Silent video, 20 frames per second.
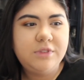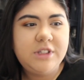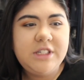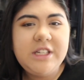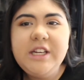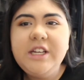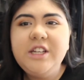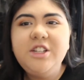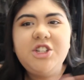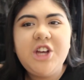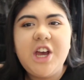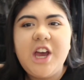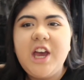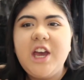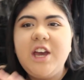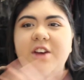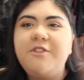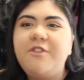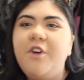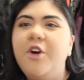
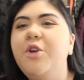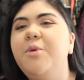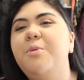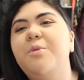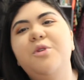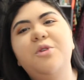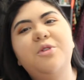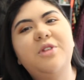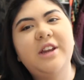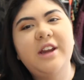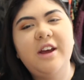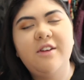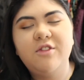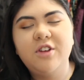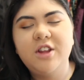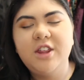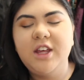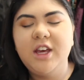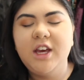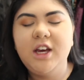DJ, photo booth and
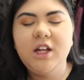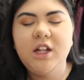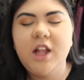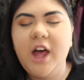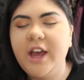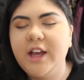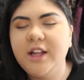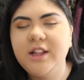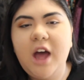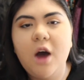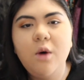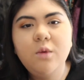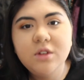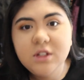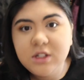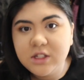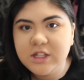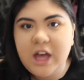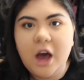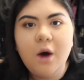everything. Like that
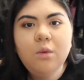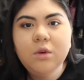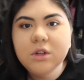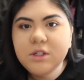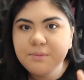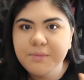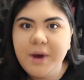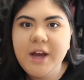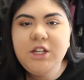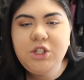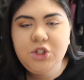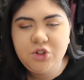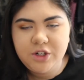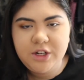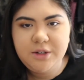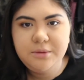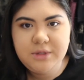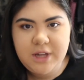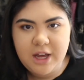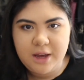was my
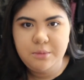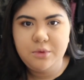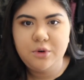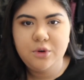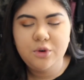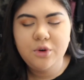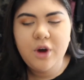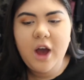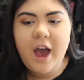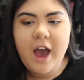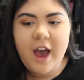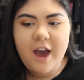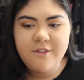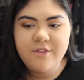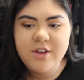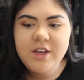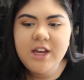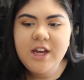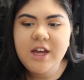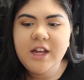dream debut,
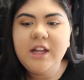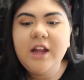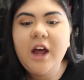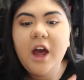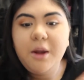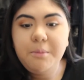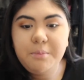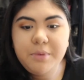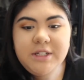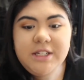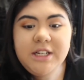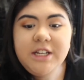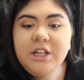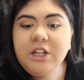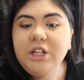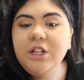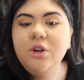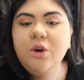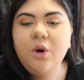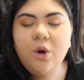having it at a
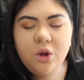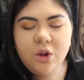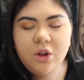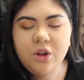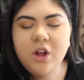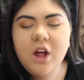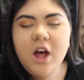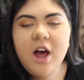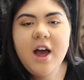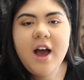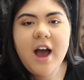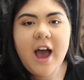particular hall.